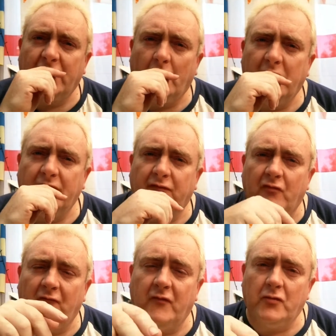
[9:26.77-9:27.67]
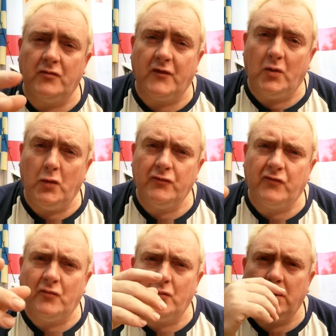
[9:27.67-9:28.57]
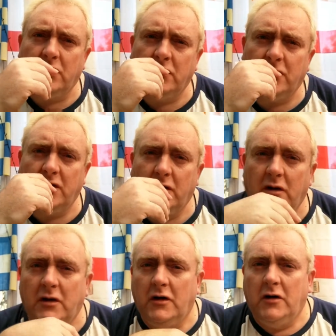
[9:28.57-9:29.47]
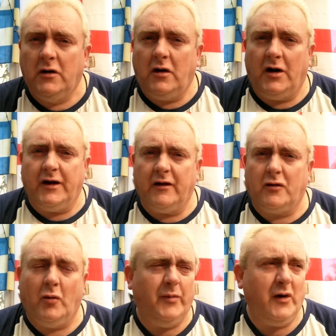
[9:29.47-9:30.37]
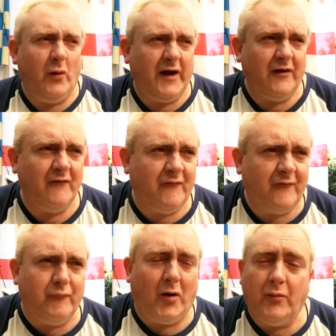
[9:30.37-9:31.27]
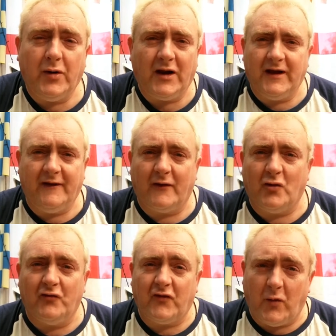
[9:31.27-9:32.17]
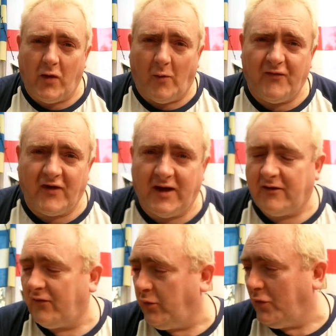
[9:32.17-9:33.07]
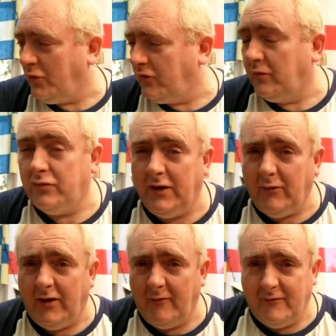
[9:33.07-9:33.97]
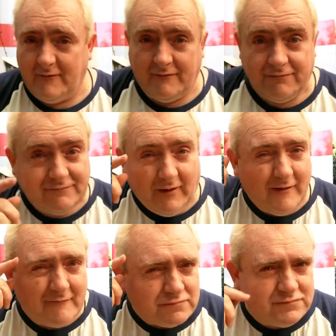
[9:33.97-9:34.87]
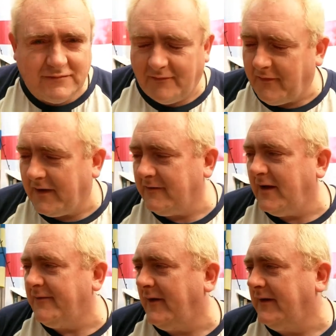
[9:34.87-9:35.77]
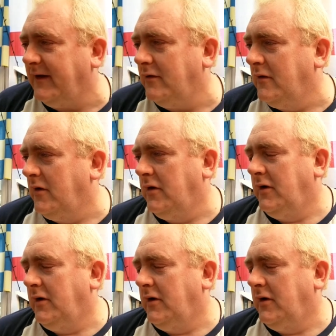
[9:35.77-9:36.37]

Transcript: I know where there's some fuggles in a wood somewhere, and it could be a way of populating the country with hops again, I suppose. I think nice idea.